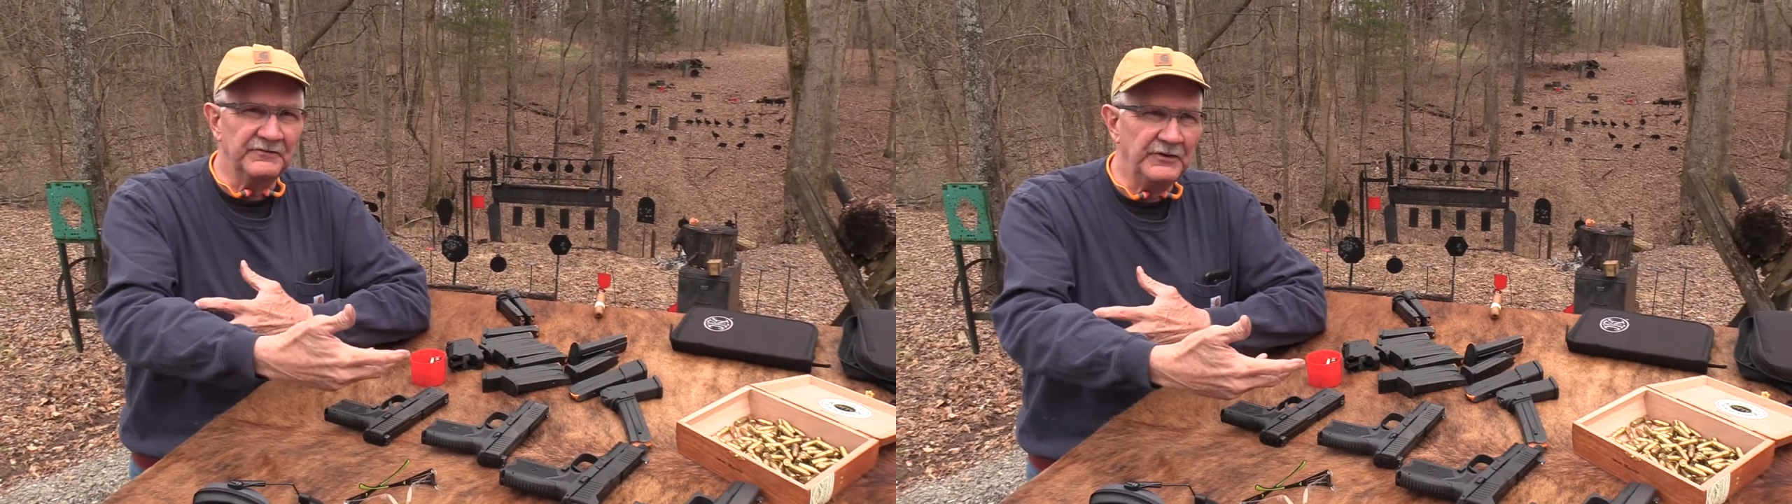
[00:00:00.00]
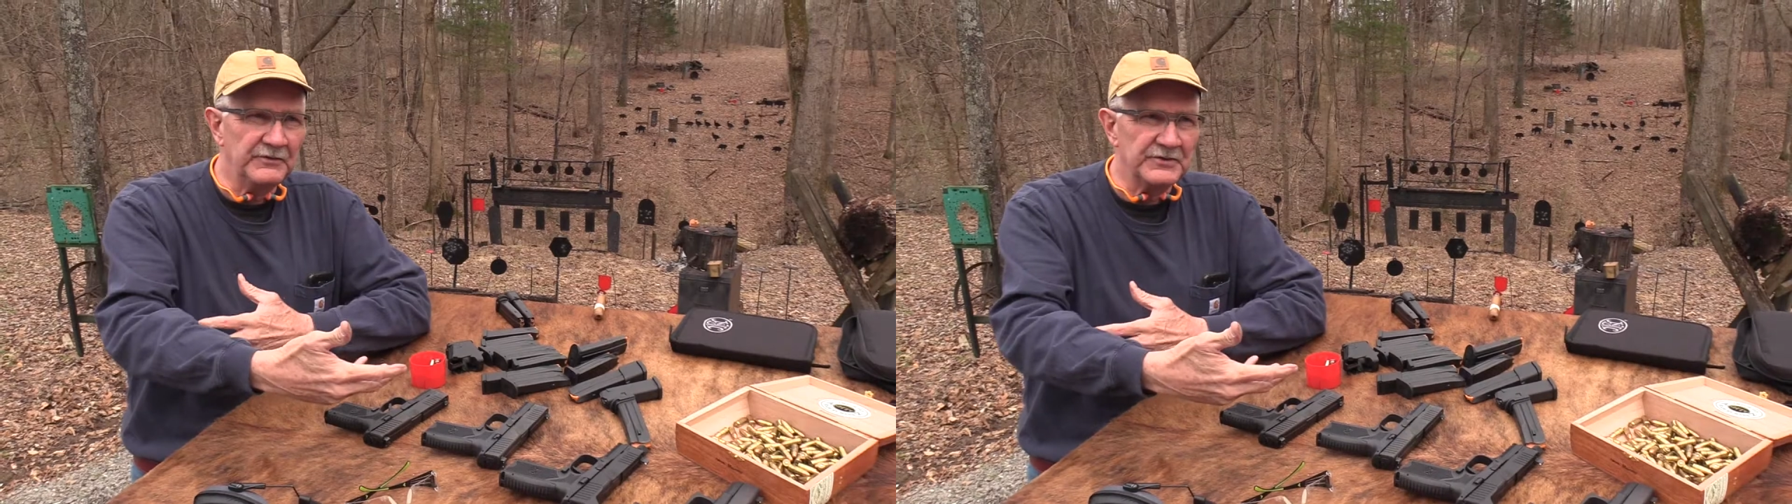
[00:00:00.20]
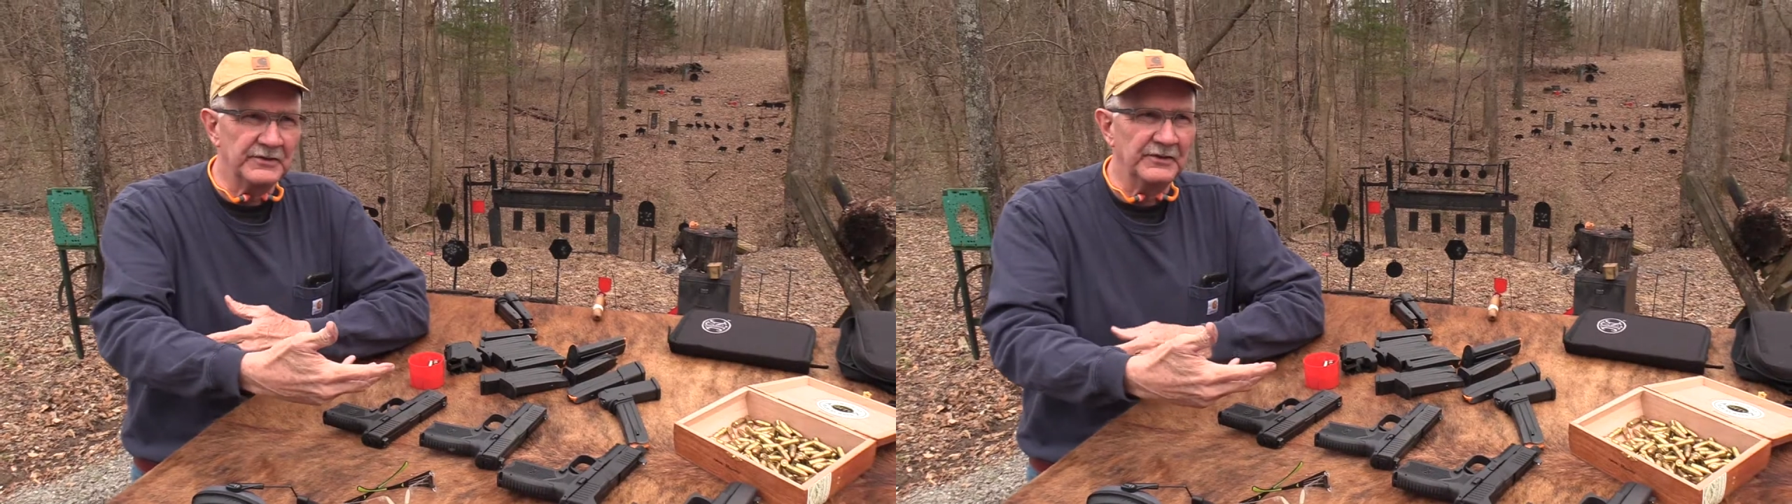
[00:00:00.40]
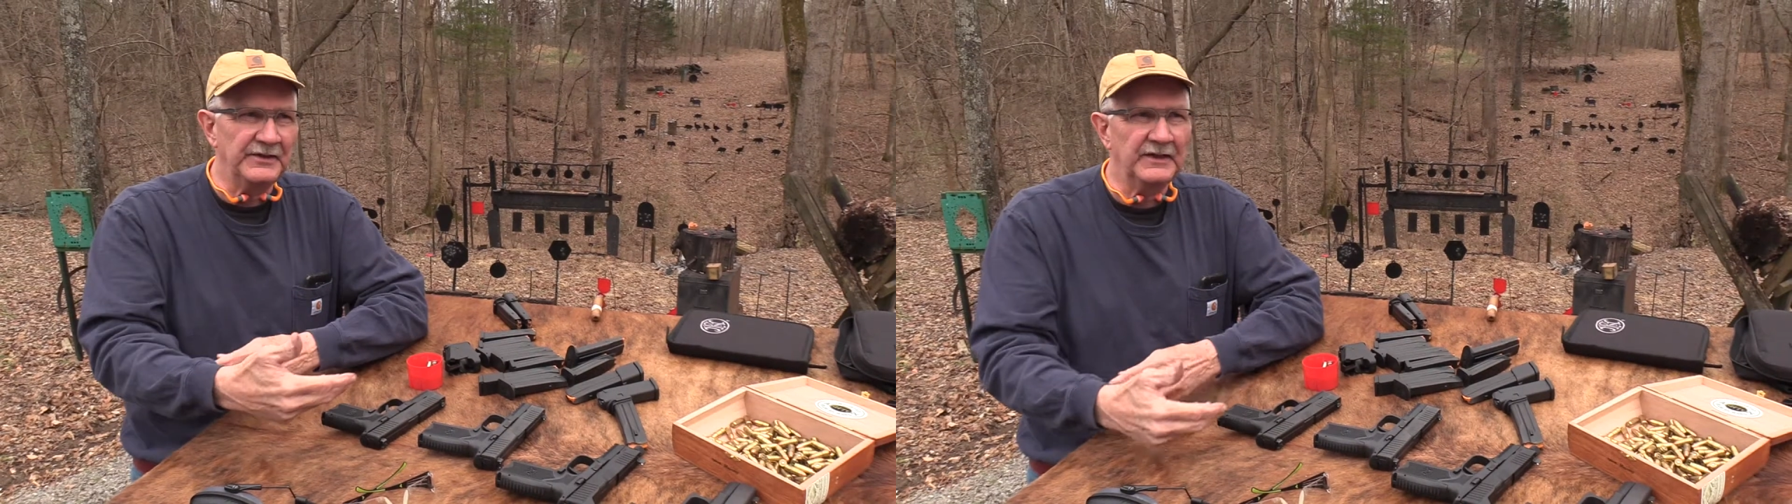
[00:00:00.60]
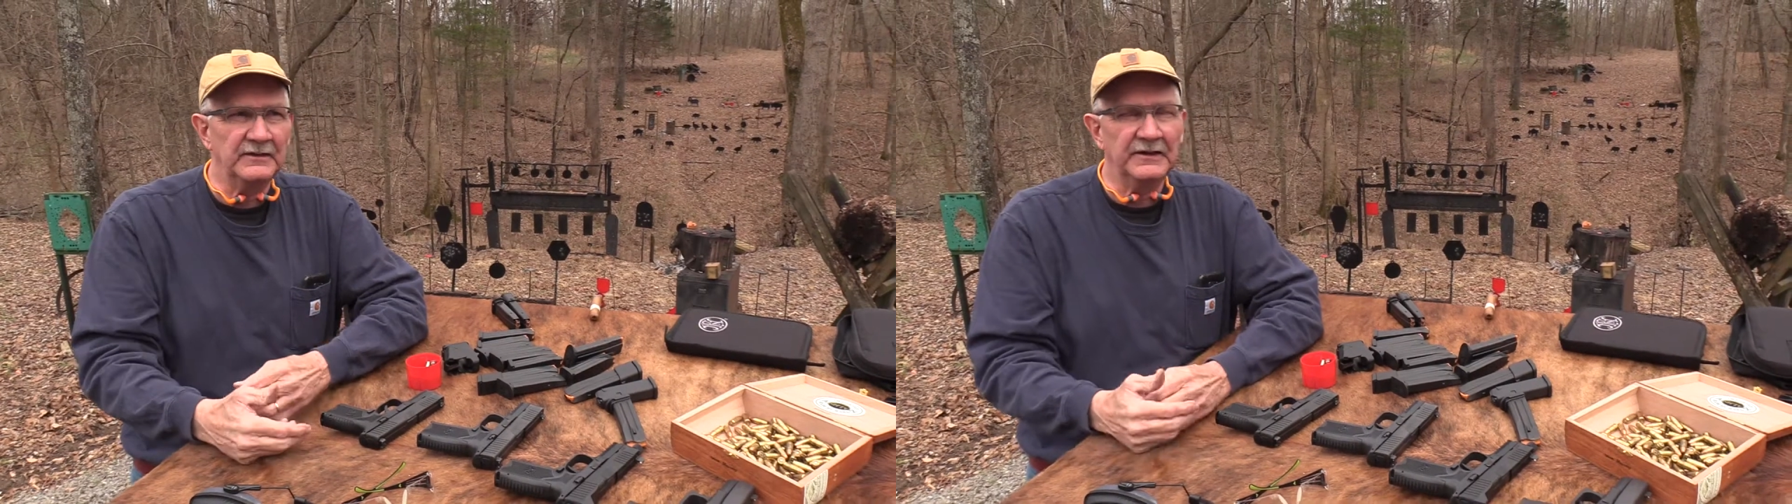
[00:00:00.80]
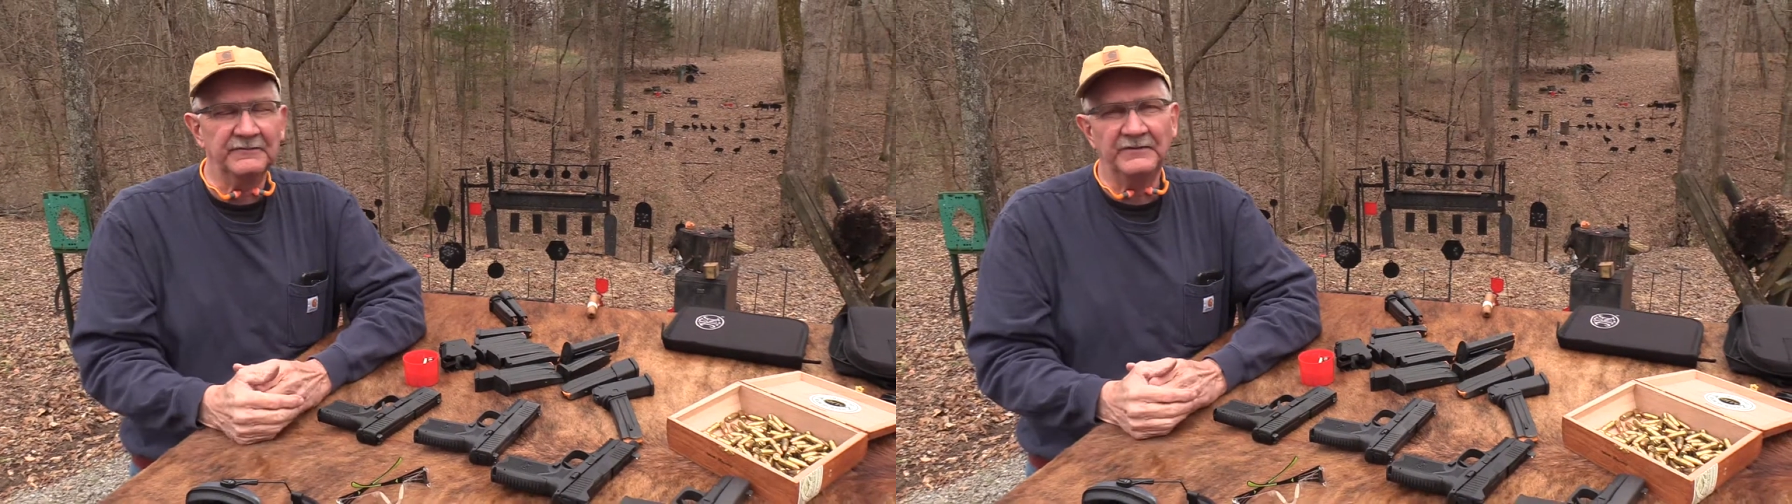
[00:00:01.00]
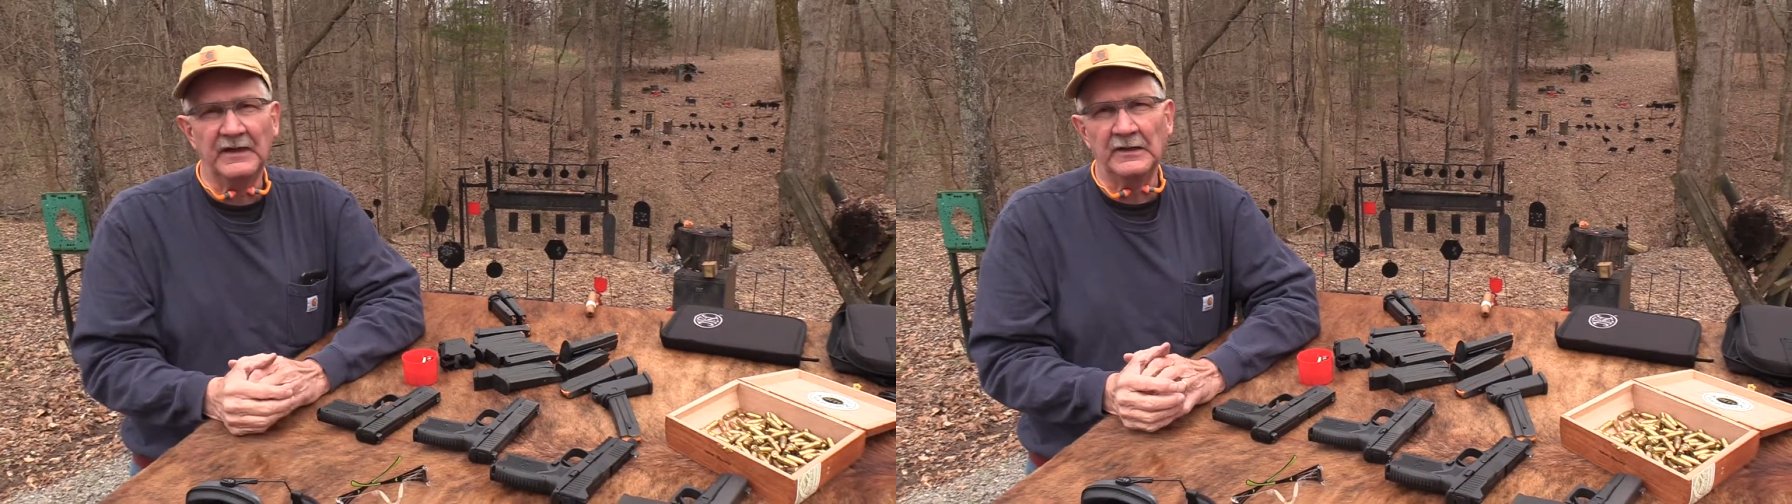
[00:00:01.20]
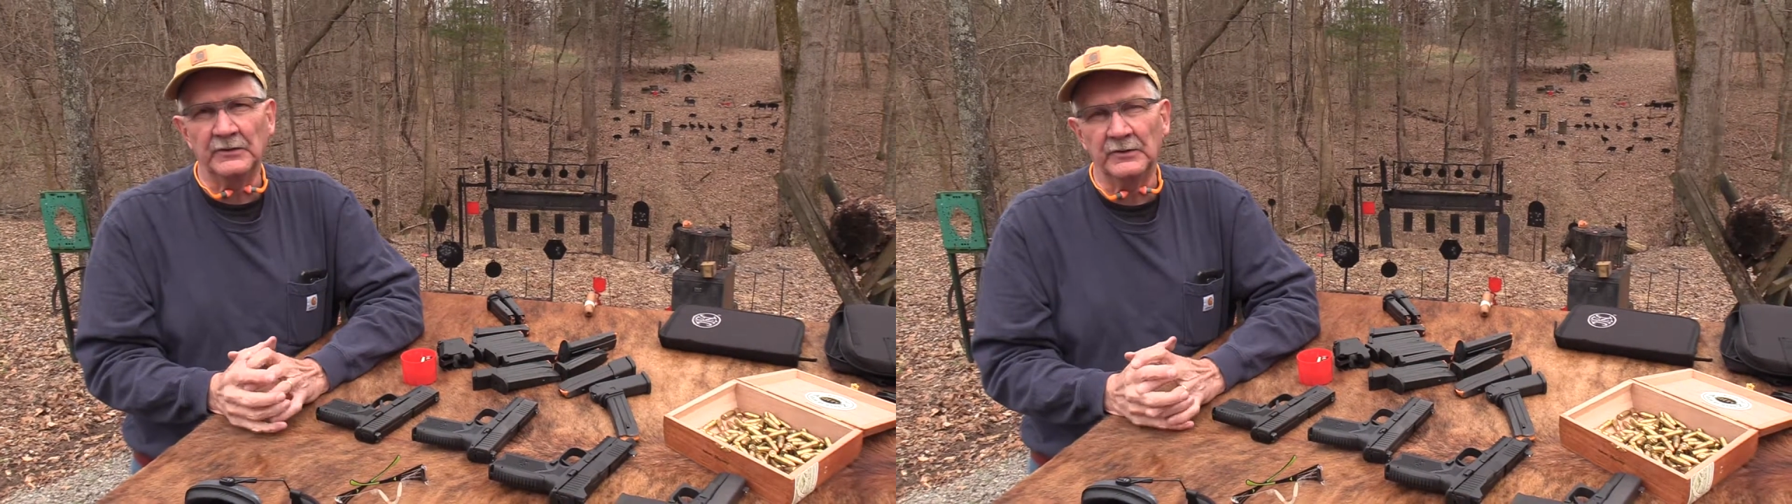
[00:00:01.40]
future on that
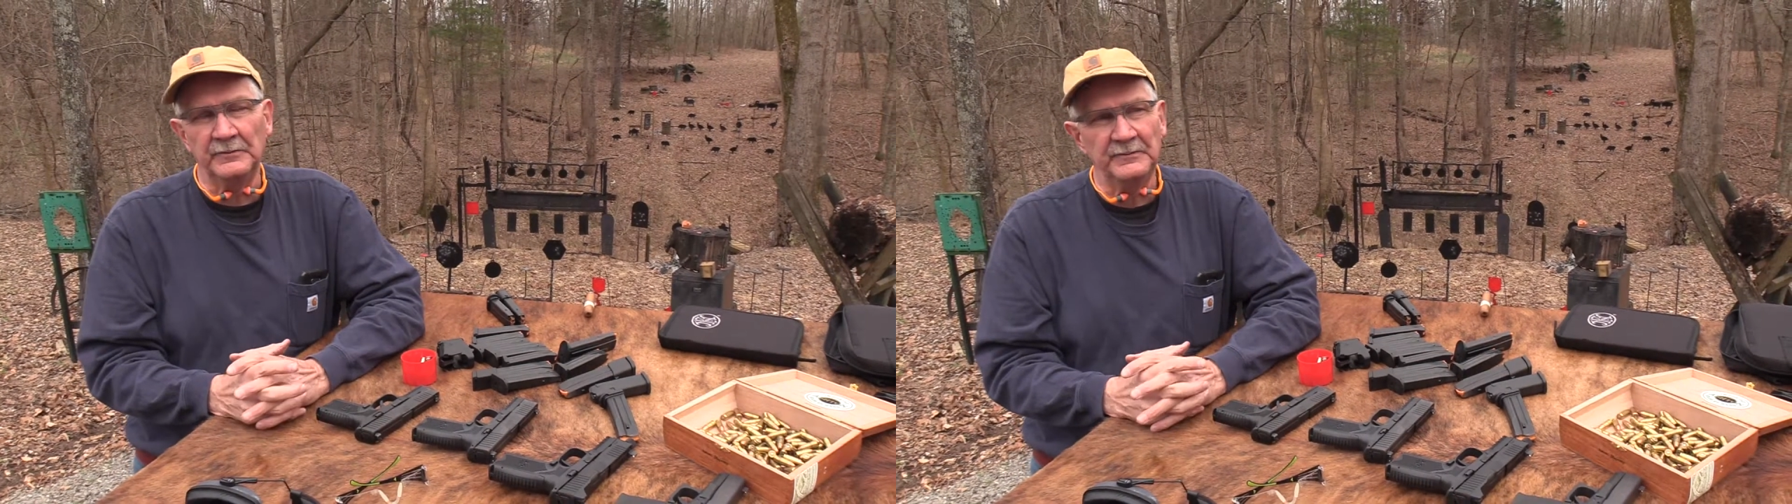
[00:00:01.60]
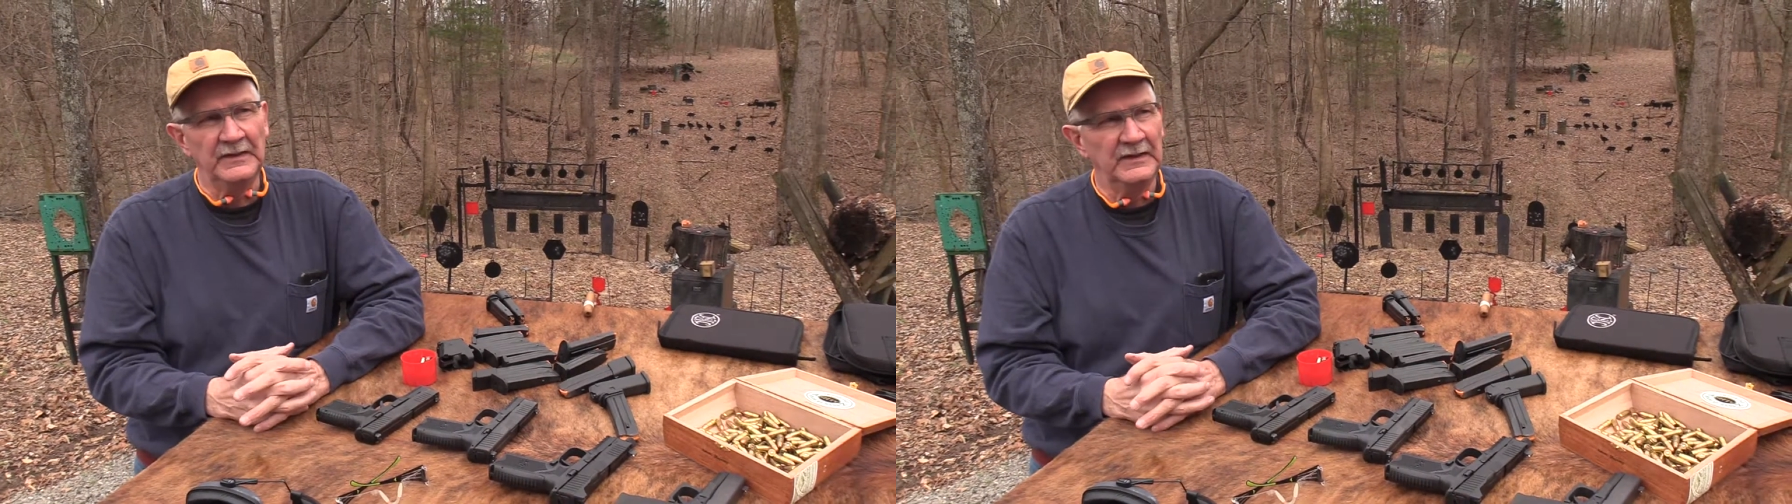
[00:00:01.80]
firearm,